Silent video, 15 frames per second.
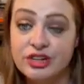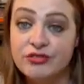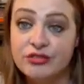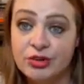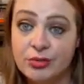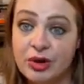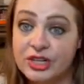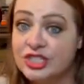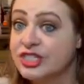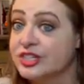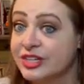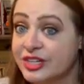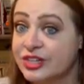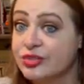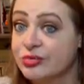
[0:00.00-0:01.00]
for watching
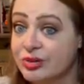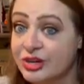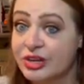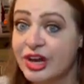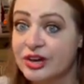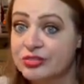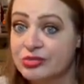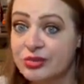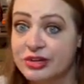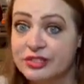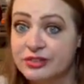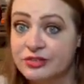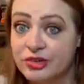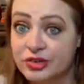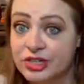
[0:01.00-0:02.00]
like The Real Housewives of
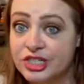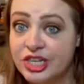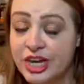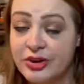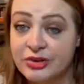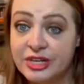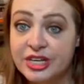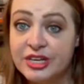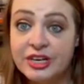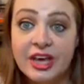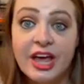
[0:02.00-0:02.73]
Orange County.